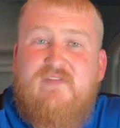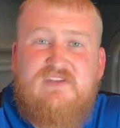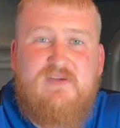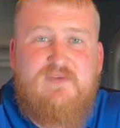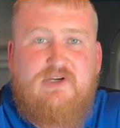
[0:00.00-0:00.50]
If it's
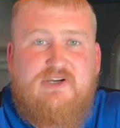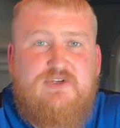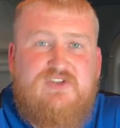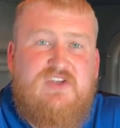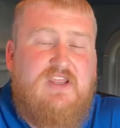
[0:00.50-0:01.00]
something you're
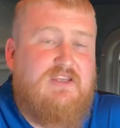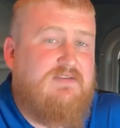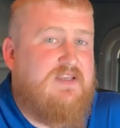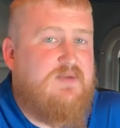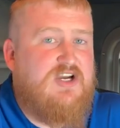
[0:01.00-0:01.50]
interested in,
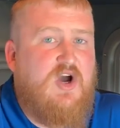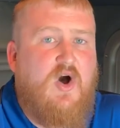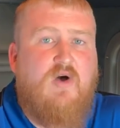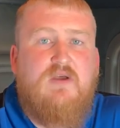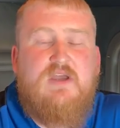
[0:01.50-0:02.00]
give me a
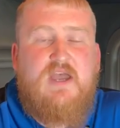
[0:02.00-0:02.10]
call.